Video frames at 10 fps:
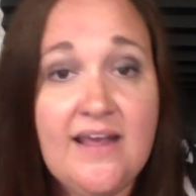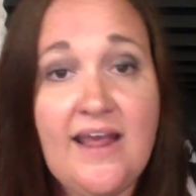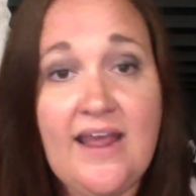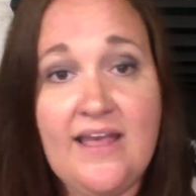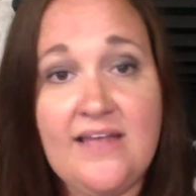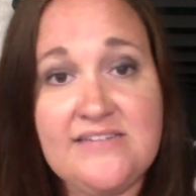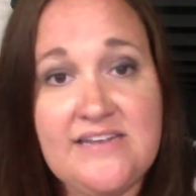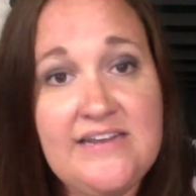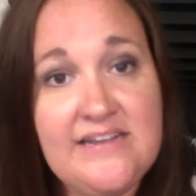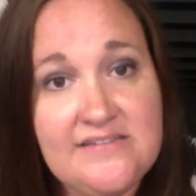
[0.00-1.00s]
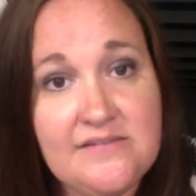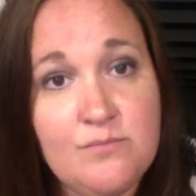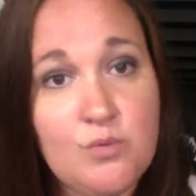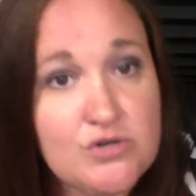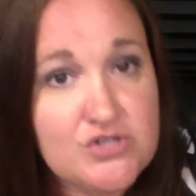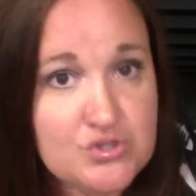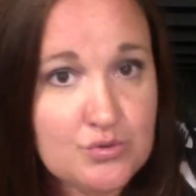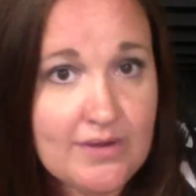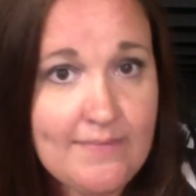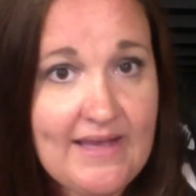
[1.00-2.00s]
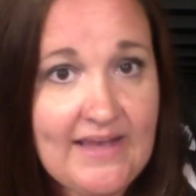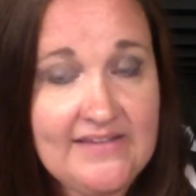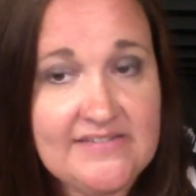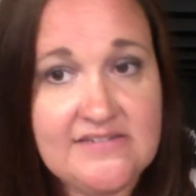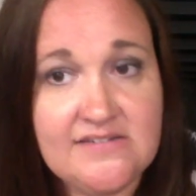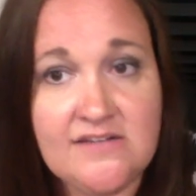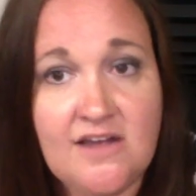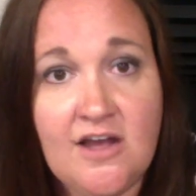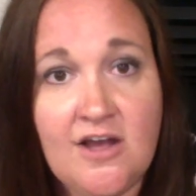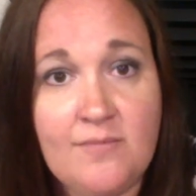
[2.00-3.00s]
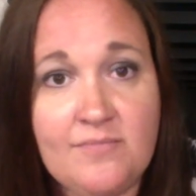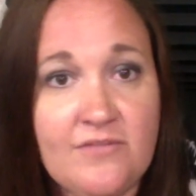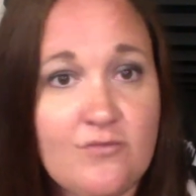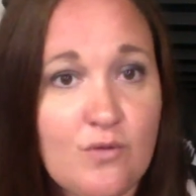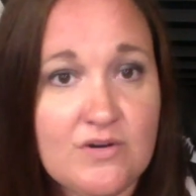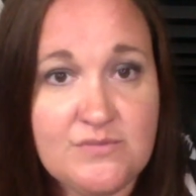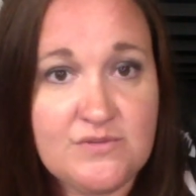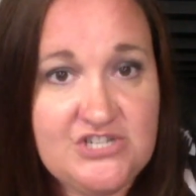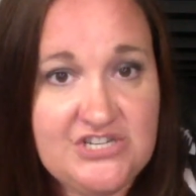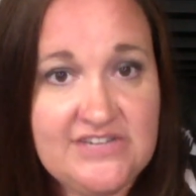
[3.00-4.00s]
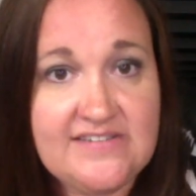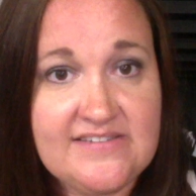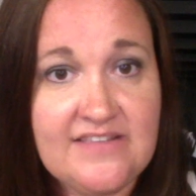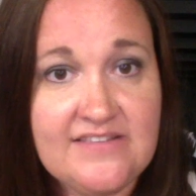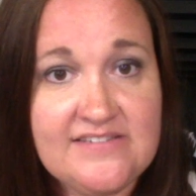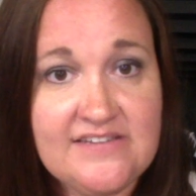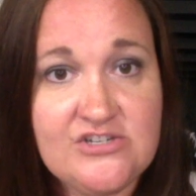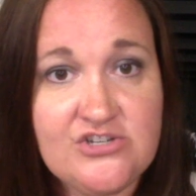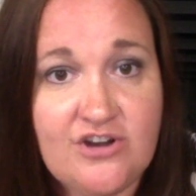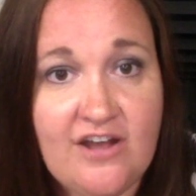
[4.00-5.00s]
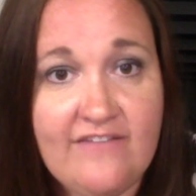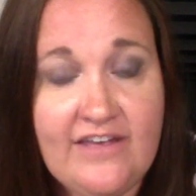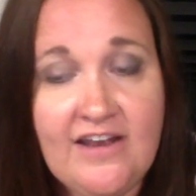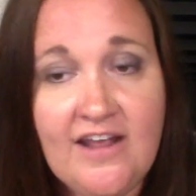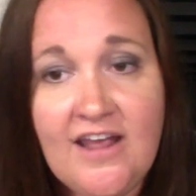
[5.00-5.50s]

and it is more story-based, of course, with Jesus at the center of it.